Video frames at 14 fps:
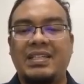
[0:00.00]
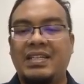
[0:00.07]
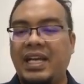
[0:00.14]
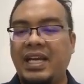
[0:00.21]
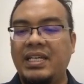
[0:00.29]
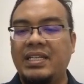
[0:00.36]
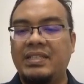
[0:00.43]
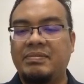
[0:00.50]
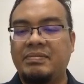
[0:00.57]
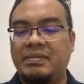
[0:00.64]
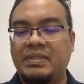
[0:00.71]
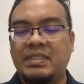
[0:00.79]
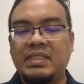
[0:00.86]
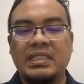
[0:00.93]
Okay?
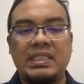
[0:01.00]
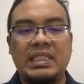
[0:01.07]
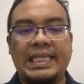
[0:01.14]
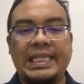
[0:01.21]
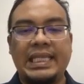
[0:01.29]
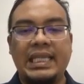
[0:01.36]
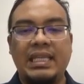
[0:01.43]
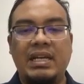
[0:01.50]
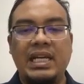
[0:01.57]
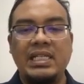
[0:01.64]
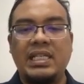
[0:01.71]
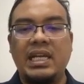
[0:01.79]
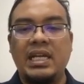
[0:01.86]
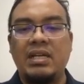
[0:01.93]
Now
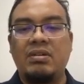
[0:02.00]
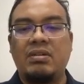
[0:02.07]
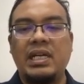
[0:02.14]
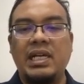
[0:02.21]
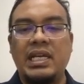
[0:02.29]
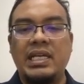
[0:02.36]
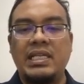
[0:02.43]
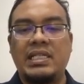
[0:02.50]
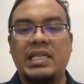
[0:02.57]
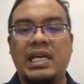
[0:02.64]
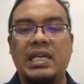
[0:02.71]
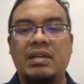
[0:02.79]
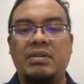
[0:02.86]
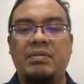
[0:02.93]
let's take a look. Let's
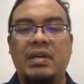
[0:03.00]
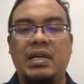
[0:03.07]
start.